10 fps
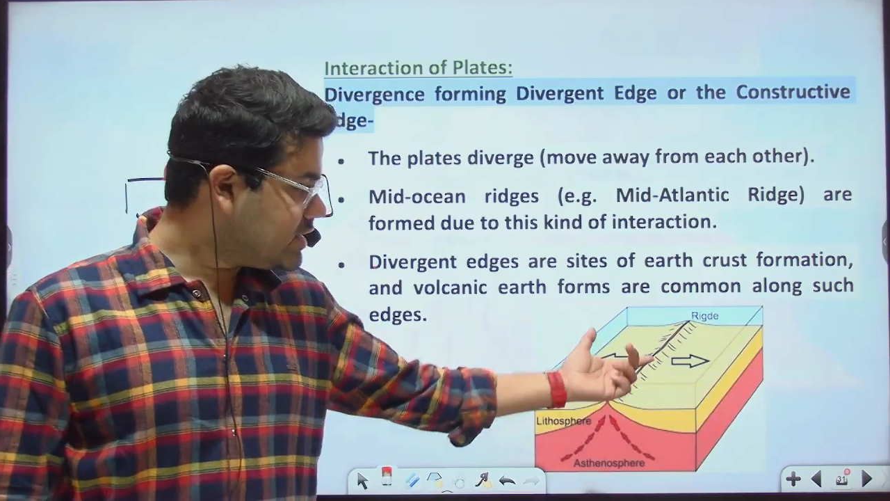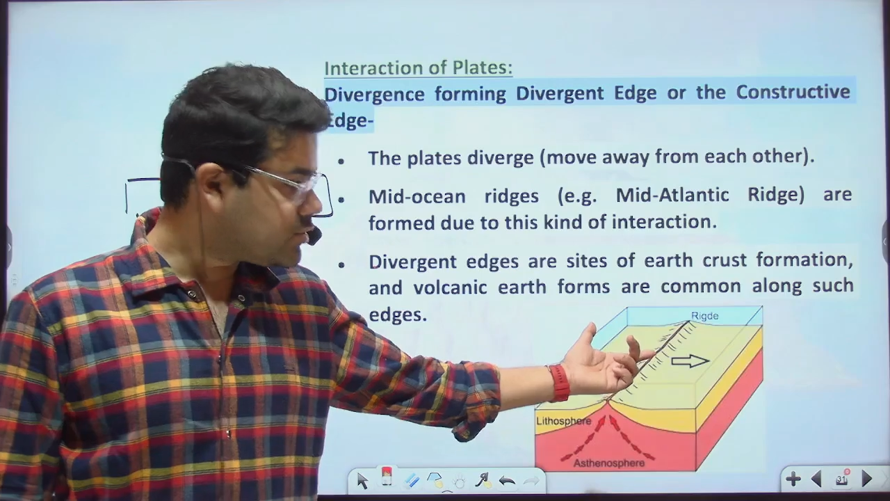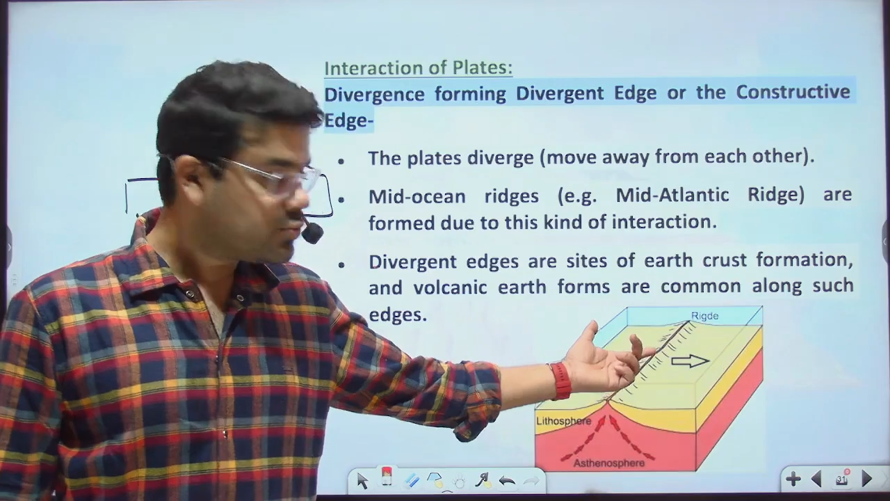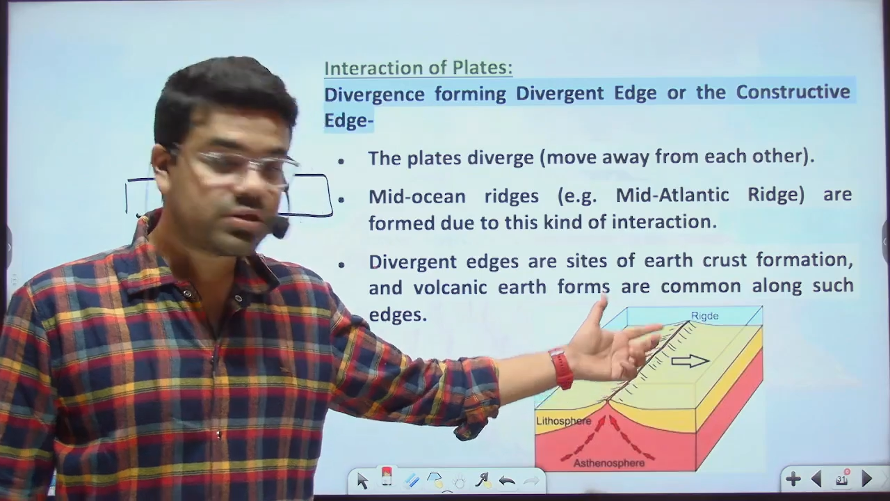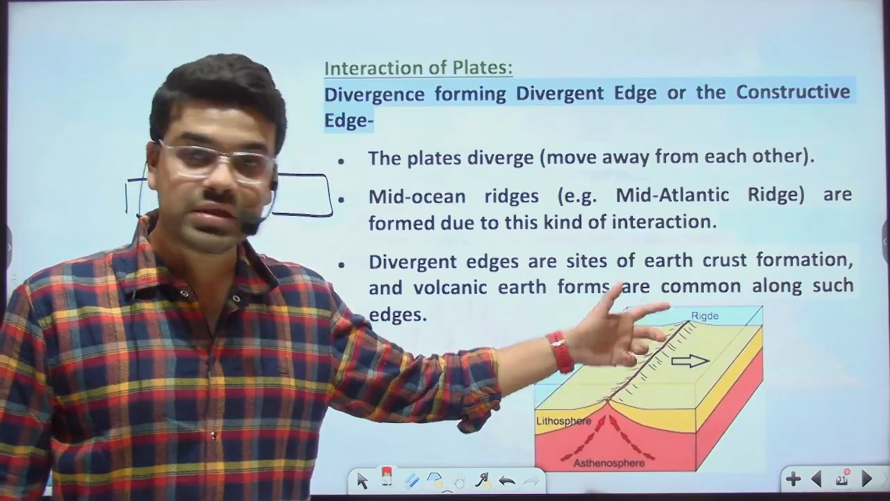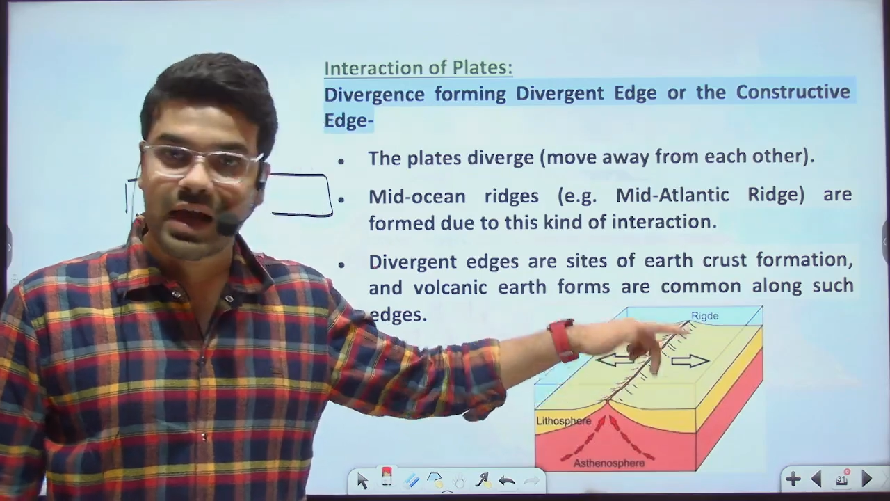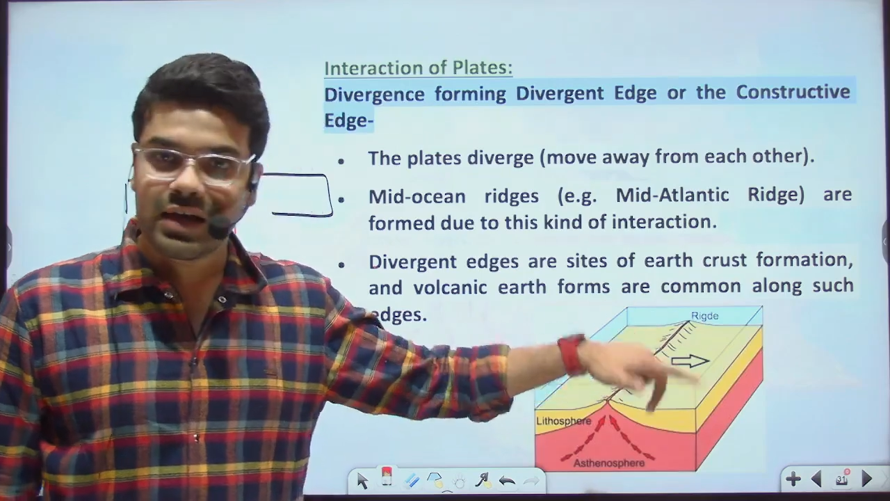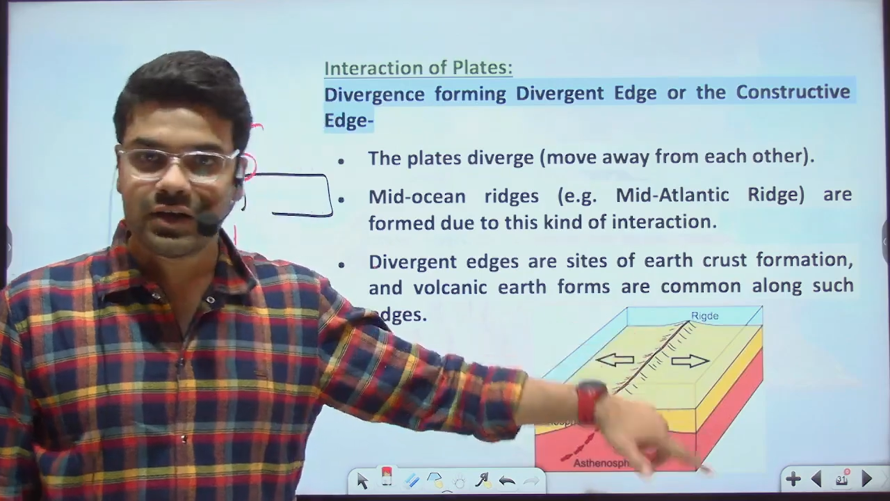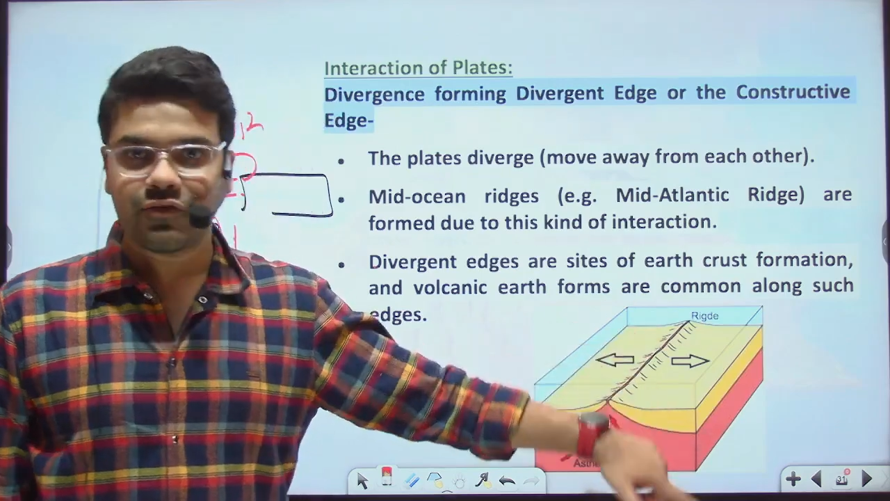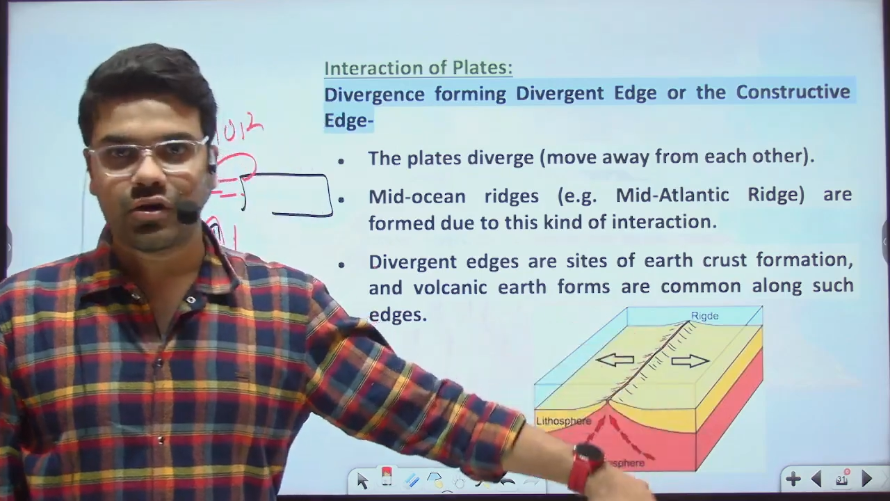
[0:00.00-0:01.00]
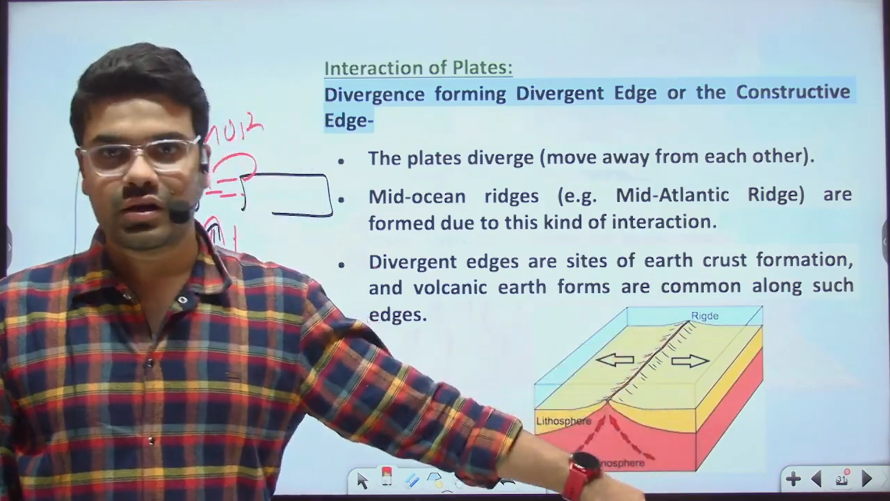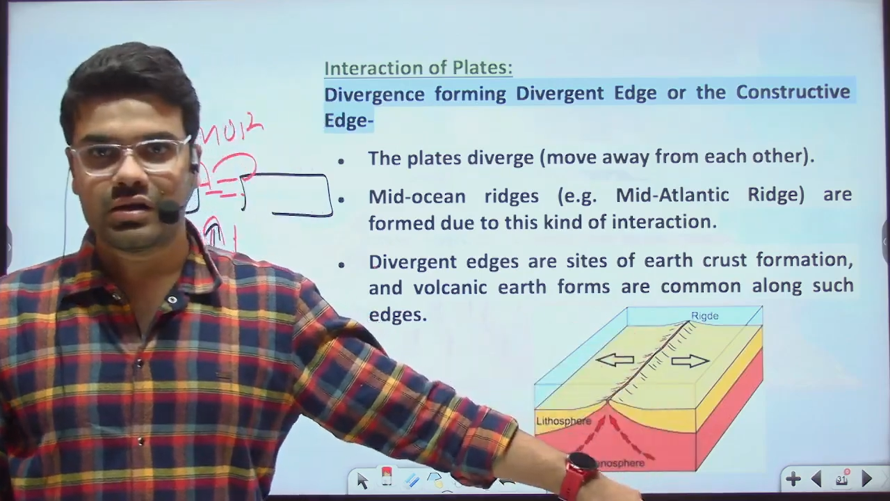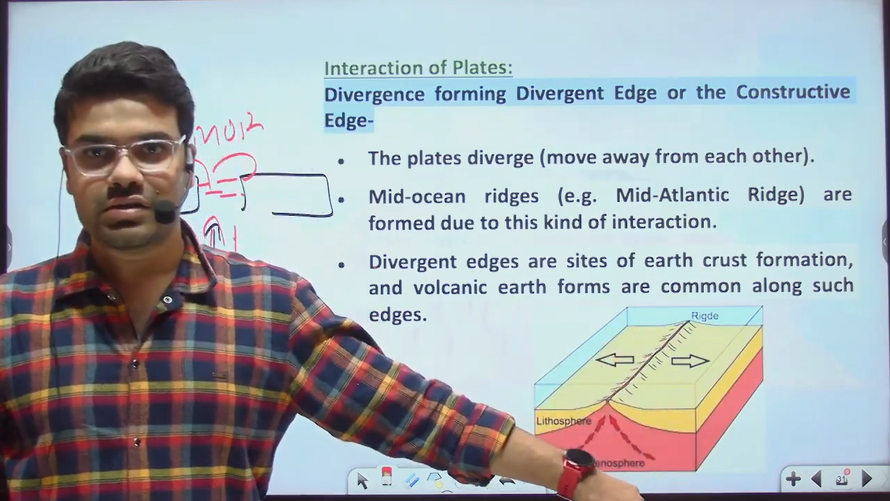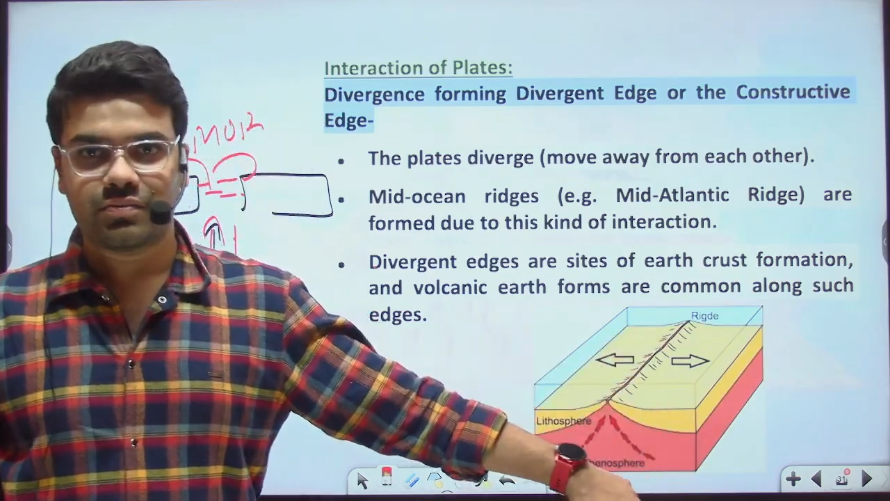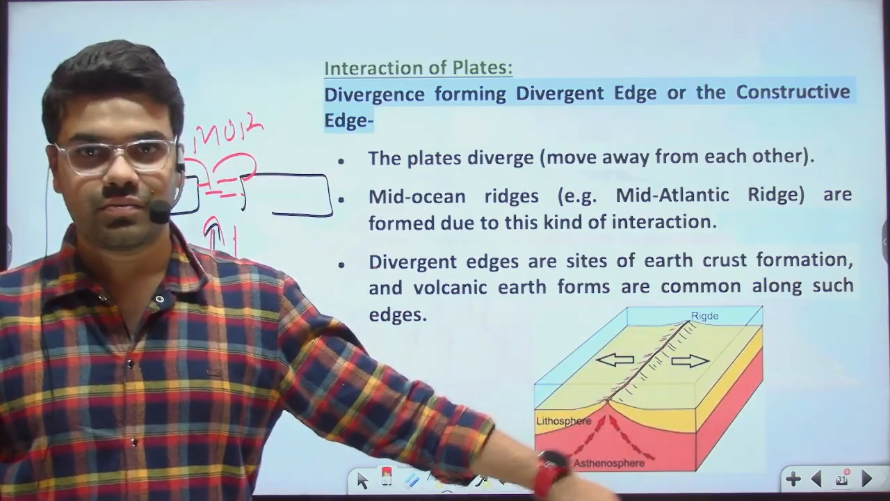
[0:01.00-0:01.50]
to silent
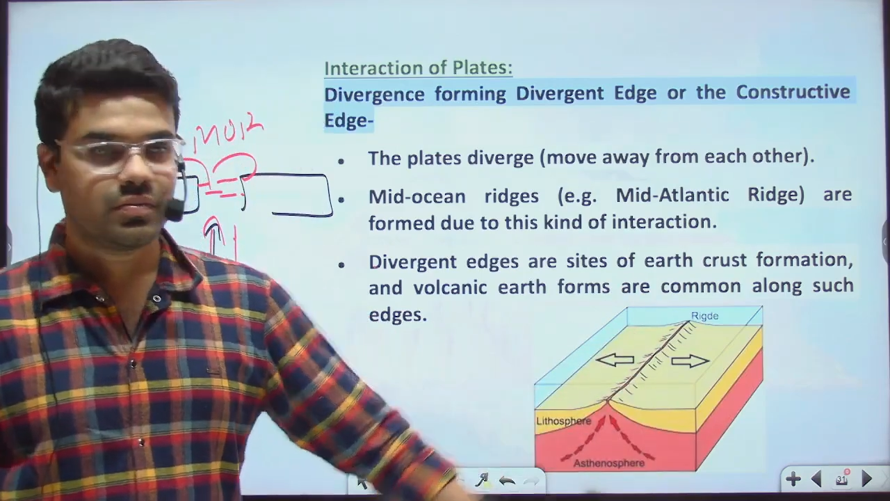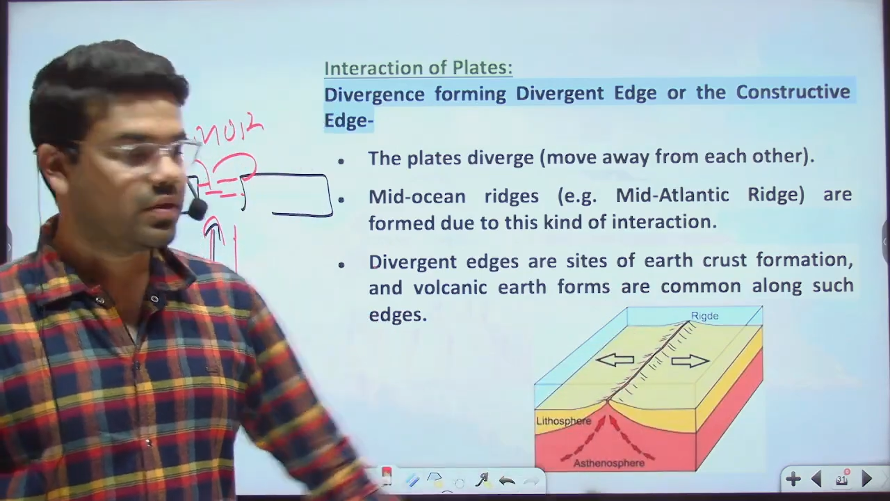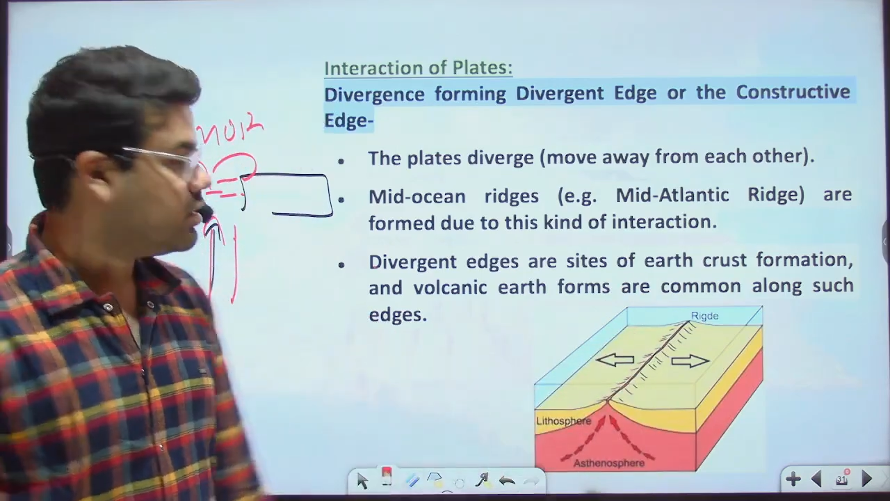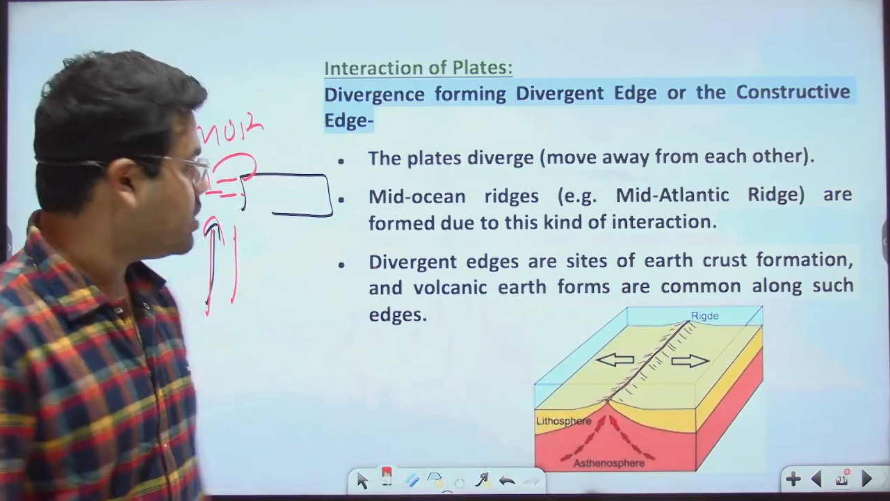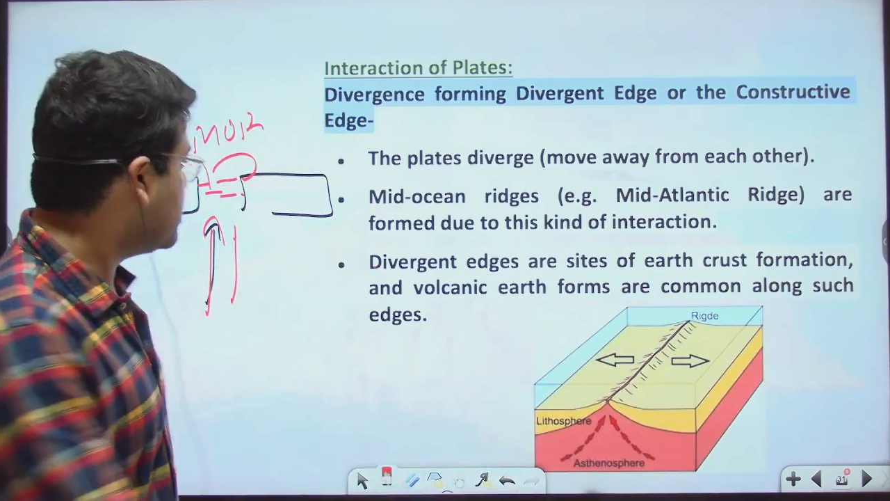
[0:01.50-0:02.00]
volcanism. Here